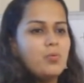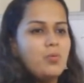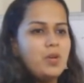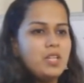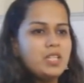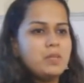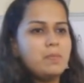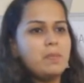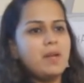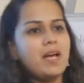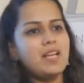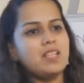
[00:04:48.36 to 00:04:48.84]

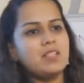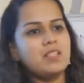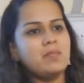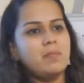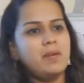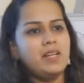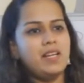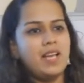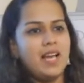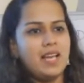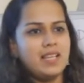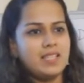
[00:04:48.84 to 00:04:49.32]
which
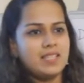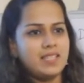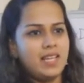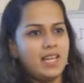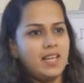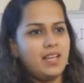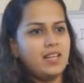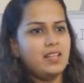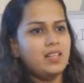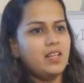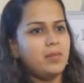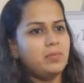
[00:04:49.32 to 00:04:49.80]
plasmid has
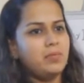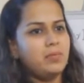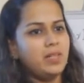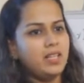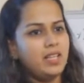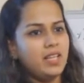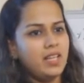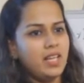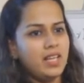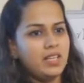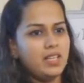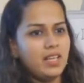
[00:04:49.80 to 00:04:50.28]
taken up
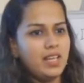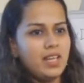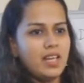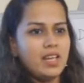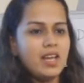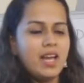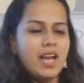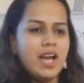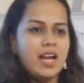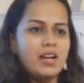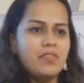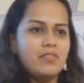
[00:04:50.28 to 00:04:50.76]
the
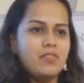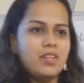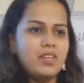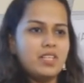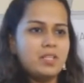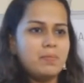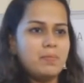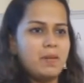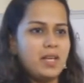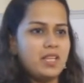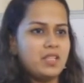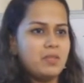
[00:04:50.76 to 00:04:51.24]
DNA and
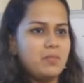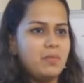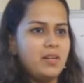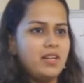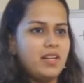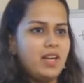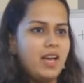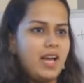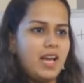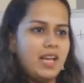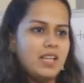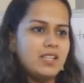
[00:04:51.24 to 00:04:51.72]
which
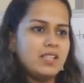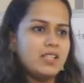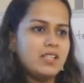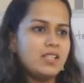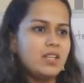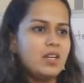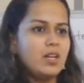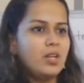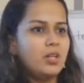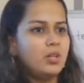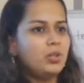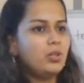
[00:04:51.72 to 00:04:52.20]
plasmid has
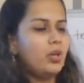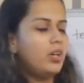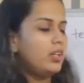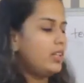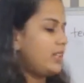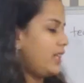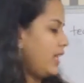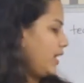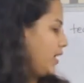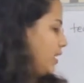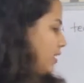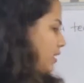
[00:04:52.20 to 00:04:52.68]

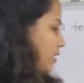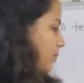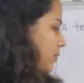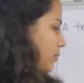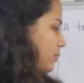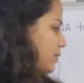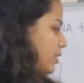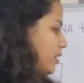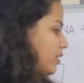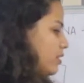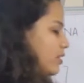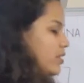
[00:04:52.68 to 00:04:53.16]
not taken
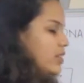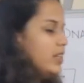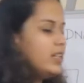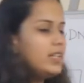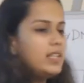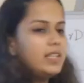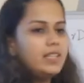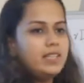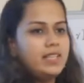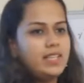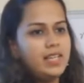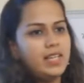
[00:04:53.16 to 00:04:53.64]
up the
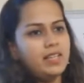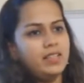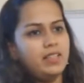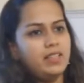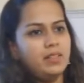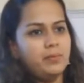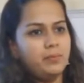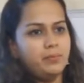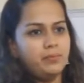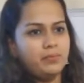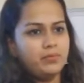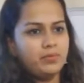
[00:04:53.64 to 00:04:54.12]

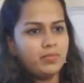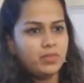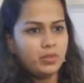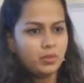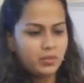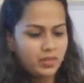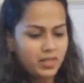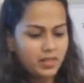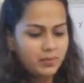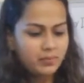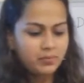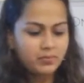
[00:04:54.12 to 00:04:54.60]
DNA.
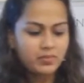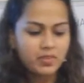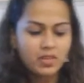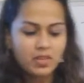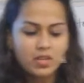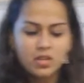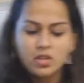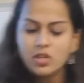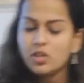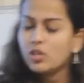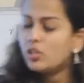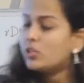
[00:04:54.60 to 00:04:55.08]
Okay.
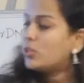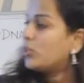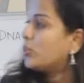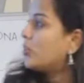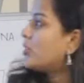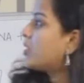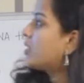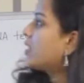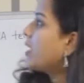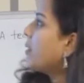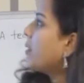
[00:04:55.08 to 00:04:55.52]
So to